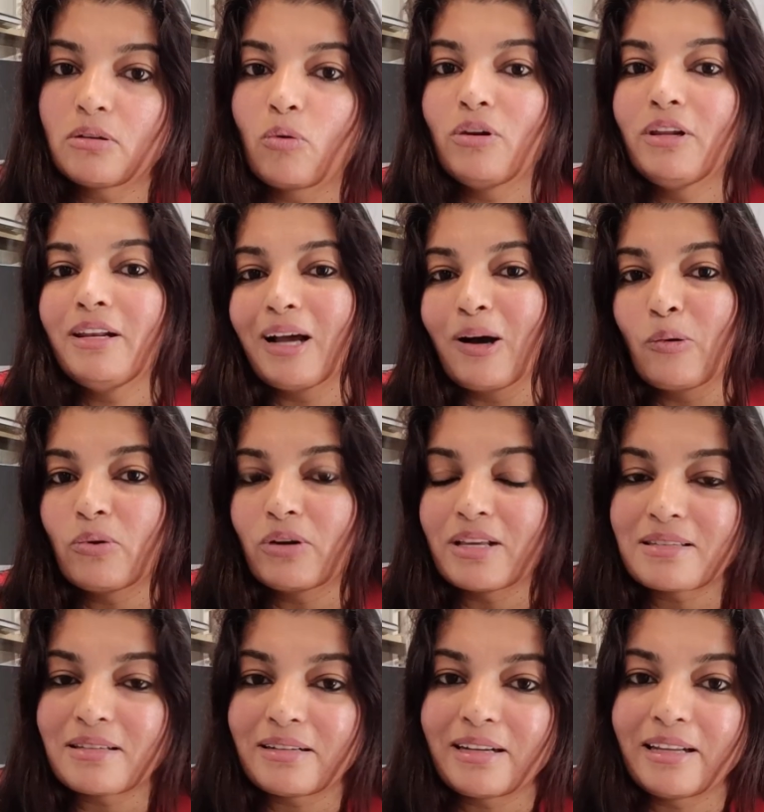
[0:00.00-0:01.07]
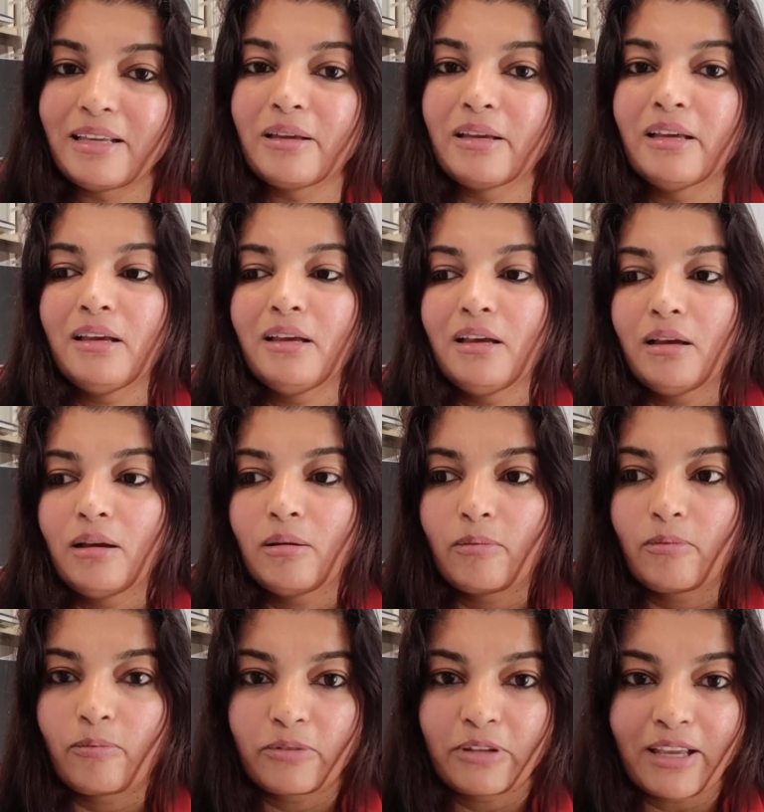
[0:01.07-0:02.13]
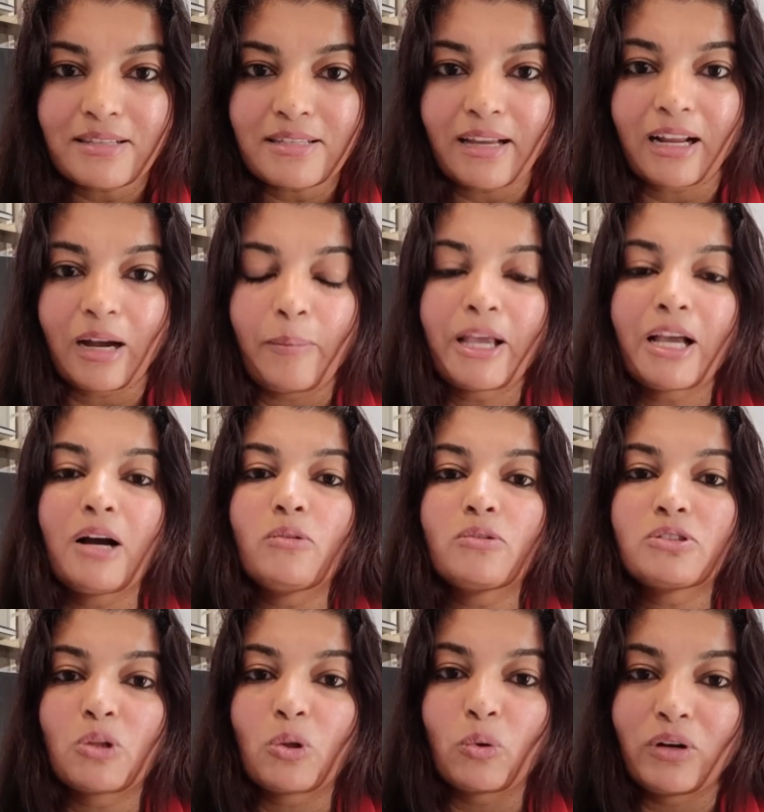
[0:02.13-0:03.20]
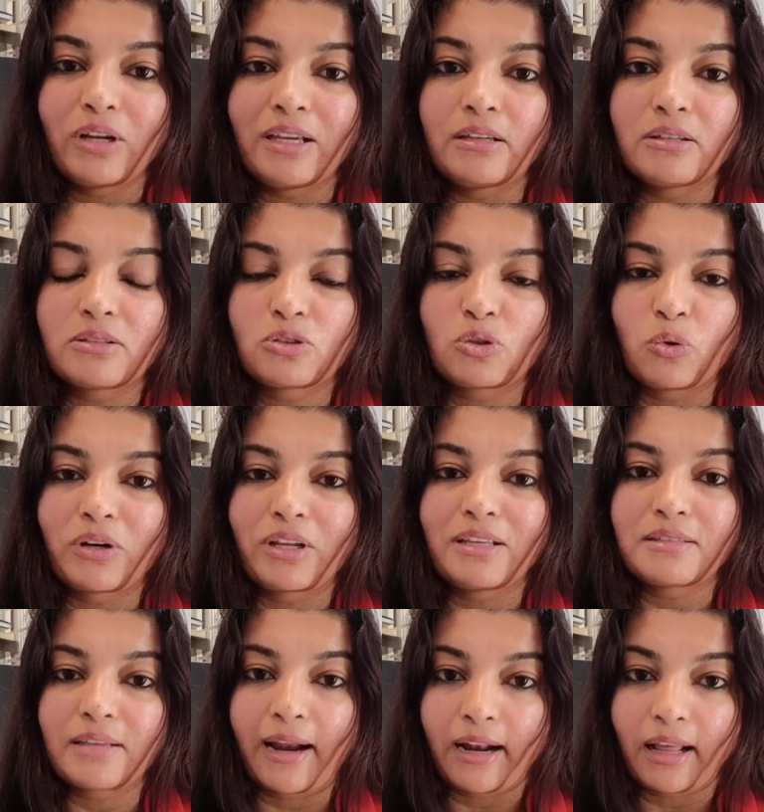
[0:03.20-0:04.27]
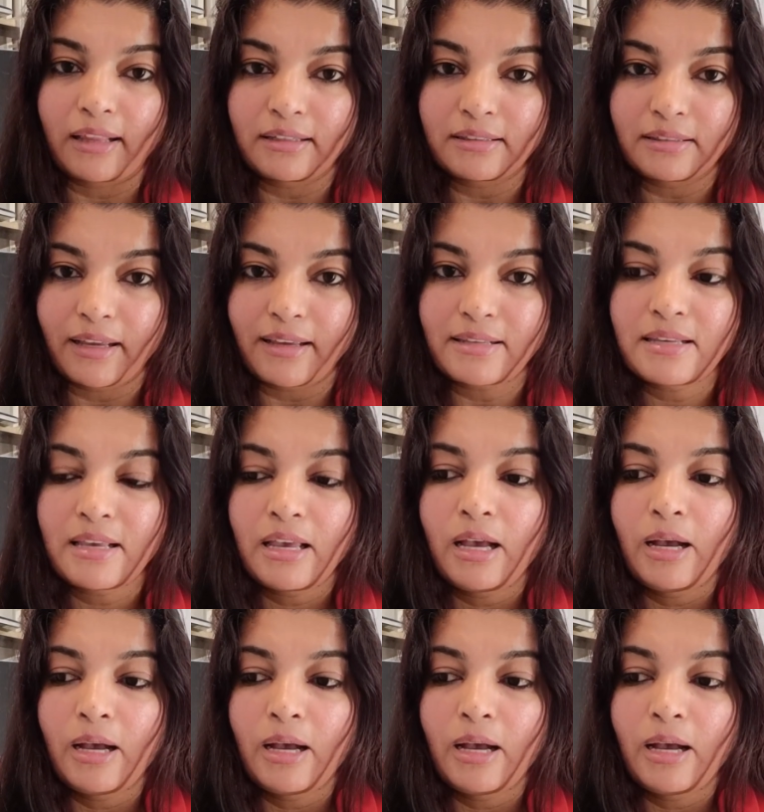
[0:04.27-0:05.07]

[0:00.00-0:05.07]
Only now recently things are coming out slowly, stories and other things.